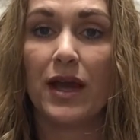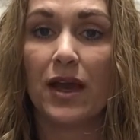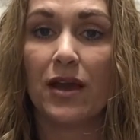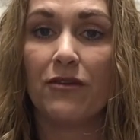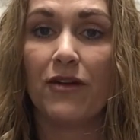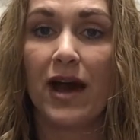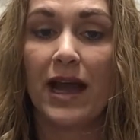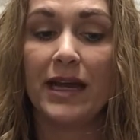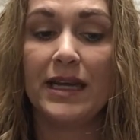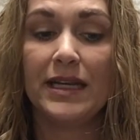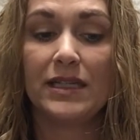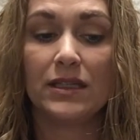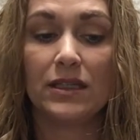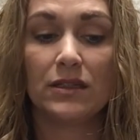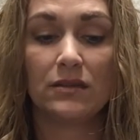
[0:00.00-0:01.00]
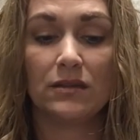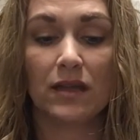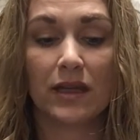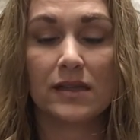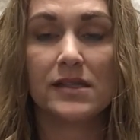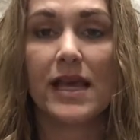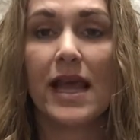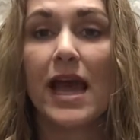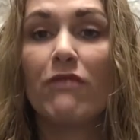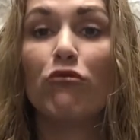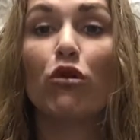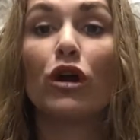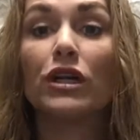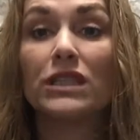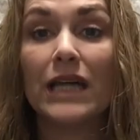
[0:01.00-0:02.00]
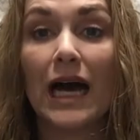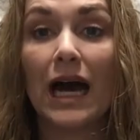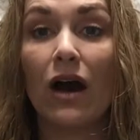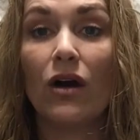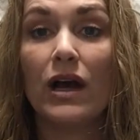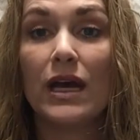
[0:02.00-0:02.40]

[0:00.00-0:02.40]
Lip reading: if I need to, like, say I've worked out